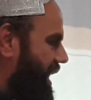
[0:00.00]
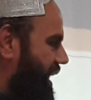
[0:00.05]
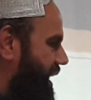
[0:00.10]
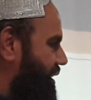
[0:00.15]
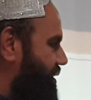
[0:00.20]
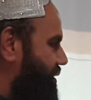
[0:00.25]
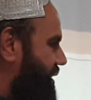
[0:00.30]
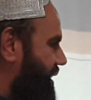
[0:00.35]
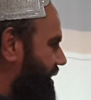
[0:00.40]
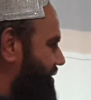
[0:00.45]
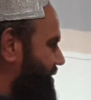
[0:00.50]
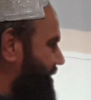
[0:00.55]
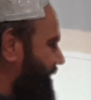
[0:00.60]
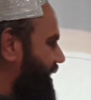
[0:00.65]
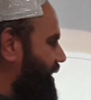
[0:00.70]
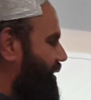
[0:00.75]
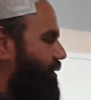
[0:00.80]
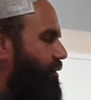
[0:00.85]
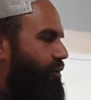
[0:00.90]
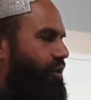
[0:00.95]
you can say,
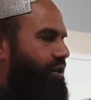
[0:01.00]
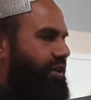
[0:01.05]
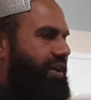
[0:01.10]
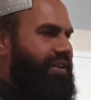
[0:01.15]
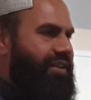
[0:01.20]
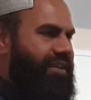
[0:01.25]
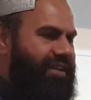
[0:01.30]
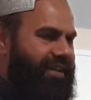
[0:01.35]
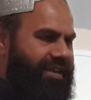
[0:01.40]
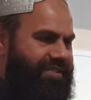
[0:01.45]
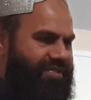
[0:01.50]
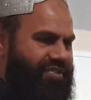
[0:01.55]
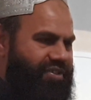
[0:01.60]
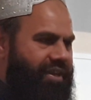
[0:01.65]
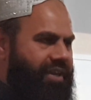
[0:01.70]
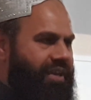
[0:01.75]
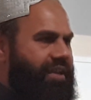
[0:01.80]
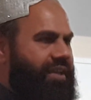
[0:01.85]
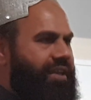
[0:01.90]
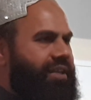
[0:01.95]
or rocket, he can
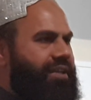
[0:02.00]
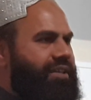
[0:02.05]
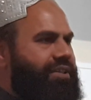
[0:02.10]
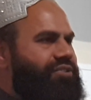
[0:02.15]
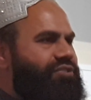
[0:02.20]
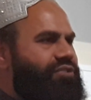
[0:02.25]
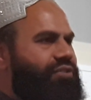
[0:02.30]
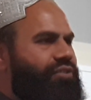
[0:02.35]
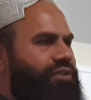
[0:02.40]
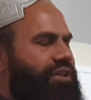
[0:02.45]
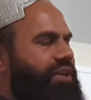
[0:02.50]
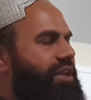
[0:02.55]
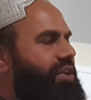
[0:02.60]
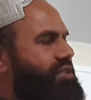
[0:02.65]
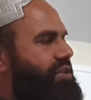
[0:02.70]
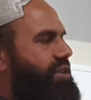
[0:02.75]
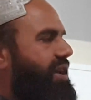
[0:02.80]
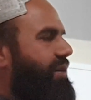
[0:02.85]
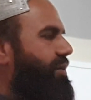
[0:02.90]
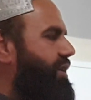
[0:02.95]
say. So each
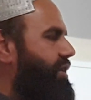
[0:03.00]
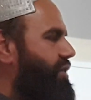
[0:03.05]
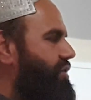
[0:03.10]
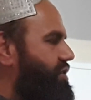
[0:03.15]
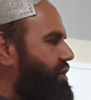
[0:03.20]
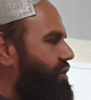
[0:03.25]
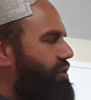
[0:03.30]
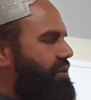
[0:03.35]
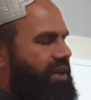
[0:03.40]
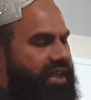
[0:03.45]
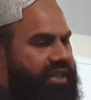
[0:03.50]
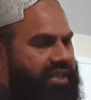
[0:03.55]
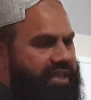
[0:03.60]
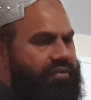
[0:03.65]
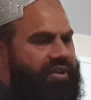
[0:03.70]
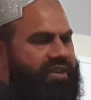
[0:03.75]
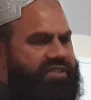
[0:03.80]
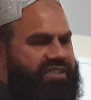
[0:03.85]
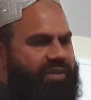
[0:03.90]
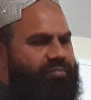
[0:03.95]
time he used to go, I give
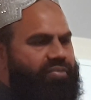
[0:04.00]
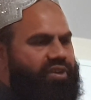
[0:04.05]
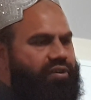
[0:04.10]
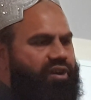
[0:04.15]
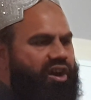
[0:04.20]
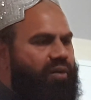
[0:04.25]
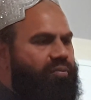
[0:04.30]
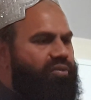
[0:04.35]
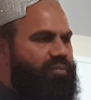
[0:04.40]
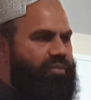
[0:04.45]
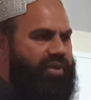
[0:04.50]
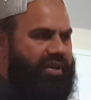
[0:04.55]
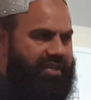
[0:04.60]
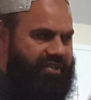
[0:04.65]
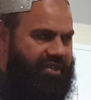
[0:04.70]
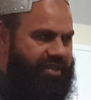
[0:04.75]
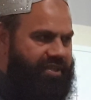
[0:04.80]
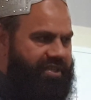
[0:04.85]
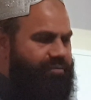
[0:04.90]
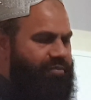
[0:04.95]
example Kabul
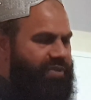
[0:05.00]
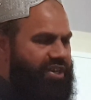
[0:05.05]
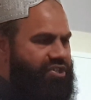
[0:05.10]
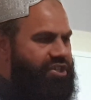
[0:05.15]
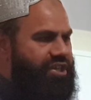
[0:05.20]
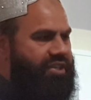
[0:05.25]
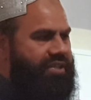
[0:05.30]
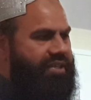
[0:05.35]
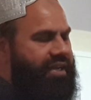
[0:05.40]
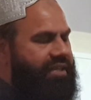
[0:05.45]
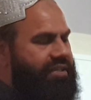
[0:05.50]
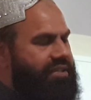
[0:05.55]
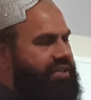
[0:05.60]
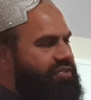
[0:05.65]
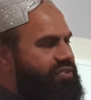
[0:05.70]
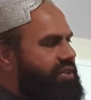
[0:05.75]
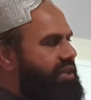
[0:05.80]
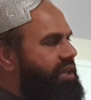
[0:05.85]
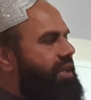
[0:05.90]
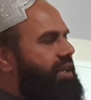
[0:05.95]
because in mentioned in the
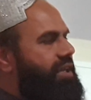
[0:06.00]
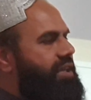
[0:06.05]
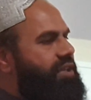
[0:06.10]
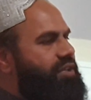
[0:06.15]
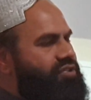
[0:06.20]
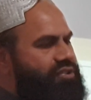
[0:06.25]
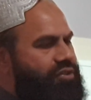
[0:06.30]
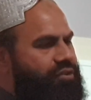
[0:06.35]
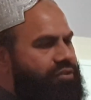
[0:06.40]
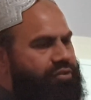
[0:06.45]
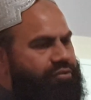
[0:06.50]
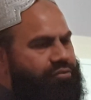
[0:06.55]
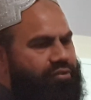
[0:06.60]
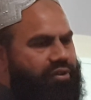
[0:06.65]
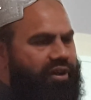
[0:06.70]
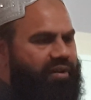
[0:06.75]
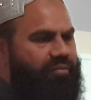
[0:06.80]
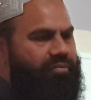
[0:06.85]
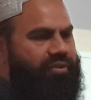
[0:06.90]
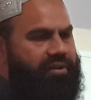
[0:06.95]
hadith, he used to go to
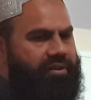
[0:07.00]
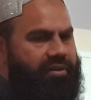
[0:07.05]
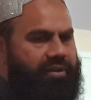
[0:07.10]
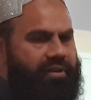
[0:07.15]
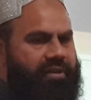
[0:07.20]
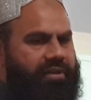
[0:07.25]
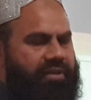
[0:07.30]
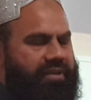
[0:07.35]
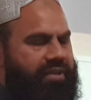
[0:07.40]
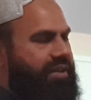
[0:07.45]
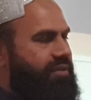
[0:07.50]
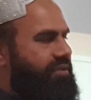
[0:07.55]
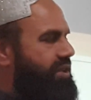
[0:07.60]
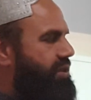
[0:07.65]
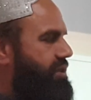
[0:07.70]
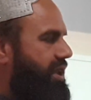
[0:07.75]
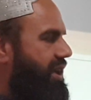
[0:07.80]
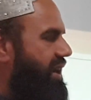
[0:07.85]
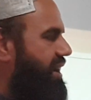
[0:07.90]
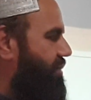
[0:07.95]
Kabul. Yeah, the
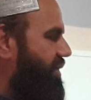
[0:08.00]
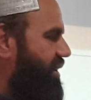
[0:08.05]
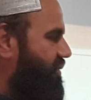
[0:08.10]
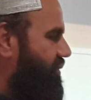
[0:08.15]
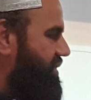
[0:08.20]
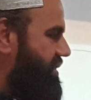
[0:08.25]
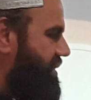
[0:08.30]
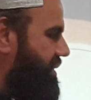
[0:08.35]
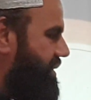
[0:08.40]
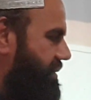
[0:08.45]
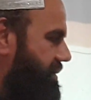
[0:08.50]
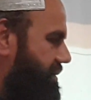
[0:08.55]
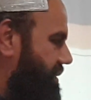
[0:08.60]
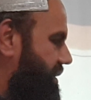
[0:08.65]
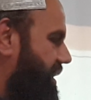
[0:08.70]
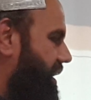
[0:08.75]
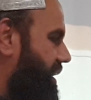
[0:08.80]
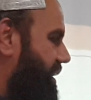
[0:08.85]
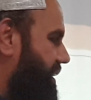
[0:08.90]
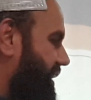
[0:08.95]
Taliban wasn't
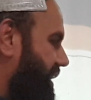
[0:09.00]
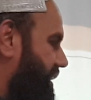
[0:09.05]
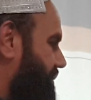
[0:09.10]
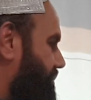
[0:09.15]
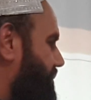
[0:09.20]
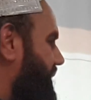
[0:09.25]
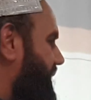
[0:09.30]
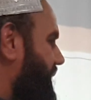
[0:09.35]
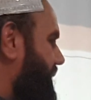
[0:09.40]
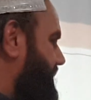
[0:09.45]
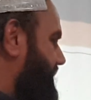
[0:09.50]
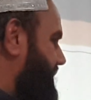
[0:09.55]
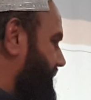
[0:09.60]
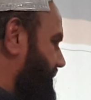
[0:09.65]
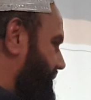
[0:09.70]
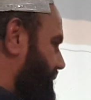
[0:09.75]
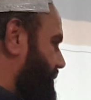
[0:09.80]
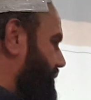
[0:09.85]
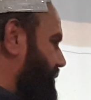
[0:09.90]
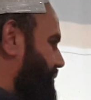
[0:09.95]
there then. You just
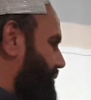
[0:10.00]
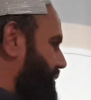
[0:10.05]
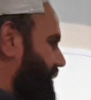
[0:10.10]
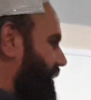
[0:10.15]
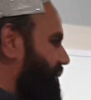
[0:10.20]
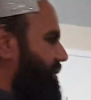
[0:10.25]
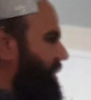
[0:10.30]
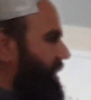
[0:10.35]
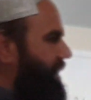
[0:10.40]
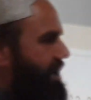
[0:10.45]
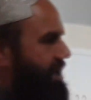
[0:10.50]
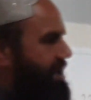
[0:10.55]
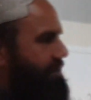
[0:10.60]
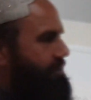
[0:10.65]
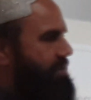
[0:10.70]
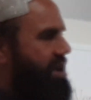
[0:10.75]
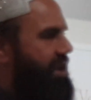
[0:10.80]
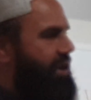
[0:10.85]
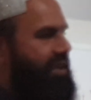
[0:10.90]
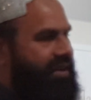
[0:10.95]
go to Kabul and come
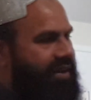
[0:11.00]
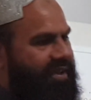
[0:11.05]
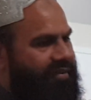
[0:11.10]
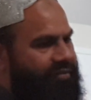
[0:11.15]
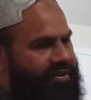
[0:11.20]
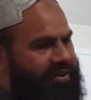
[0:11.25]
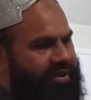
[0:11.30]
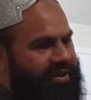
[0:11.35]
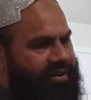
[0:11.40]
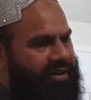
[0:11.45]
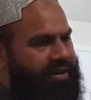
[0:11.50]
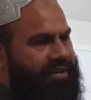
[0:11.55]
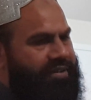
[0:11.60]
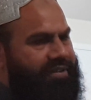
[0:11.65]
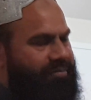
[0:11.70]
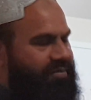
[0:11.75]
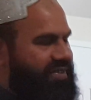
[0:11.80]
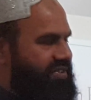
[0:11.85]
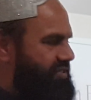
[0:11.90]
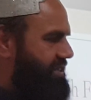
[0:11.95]
back and have a dinner in
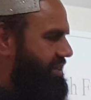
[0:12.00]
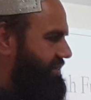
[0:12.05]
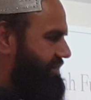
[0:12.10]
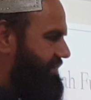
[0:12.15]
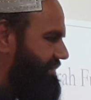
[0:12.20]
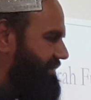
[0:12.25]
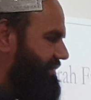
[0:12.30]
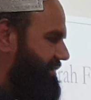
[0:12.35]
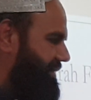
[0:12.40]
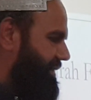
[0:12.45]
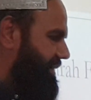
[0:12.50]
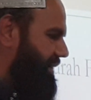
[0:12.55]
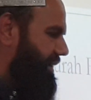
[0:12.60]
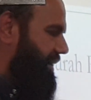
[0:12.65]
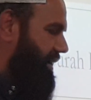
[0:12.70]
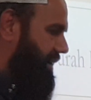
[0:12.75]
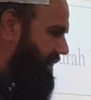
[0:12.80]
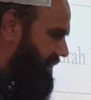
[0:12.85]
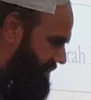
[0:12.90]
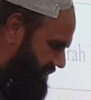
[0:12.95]
Damascus.
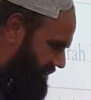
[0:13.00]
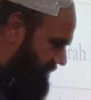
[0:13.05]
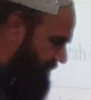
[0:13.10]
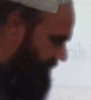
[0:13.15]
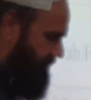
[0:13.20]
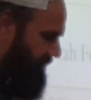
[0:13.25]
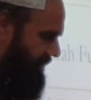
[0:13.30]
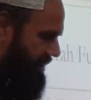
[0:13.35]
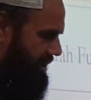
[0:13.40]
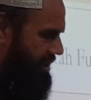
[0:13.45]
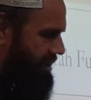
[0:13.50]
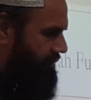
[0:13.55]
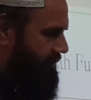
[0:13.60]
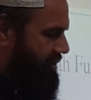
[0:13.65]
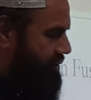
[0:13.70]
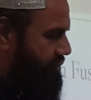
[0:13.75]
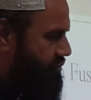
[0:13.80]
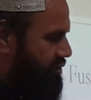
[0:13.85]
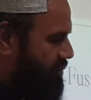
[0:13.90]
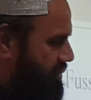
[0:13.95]
You want
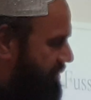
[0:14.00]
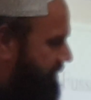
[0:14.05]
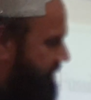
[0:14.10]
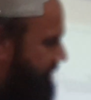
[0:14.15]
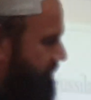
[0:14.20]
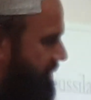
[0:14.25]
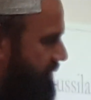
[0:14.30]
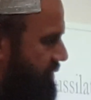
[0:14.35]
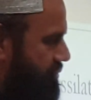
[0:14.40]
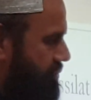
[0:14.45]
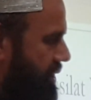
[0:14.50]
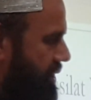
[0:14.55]
to open this one, Surah